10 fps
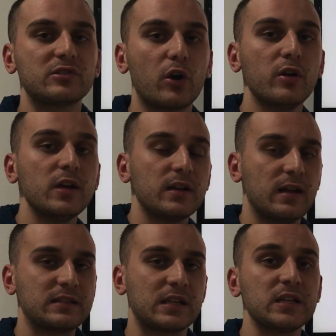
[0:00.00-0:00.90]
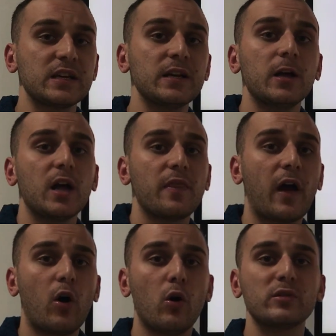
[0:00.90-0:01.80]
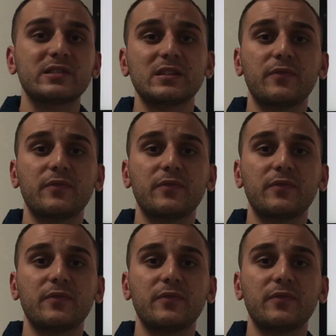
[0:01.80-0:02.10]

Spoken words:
So it's clear that all 6